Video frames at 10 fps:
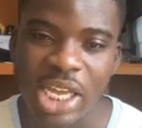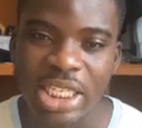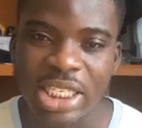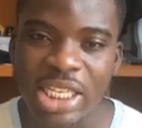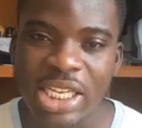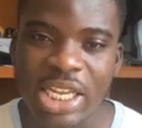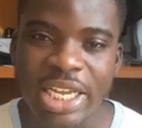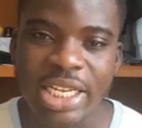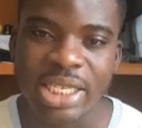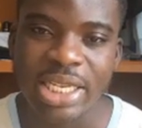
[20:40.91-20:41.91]
it's
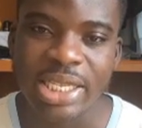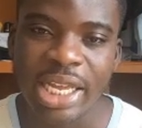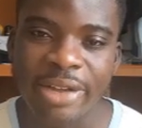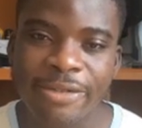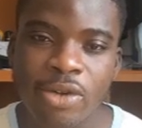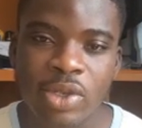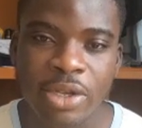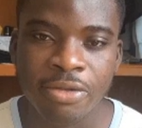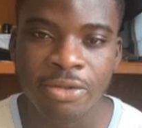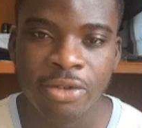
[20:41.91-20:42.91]
like a fail
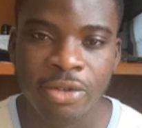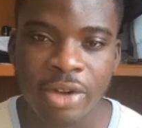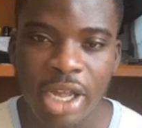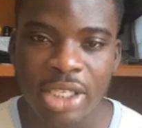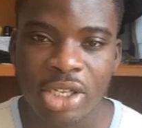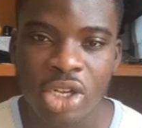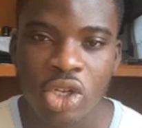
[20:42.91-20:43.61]
safe, right?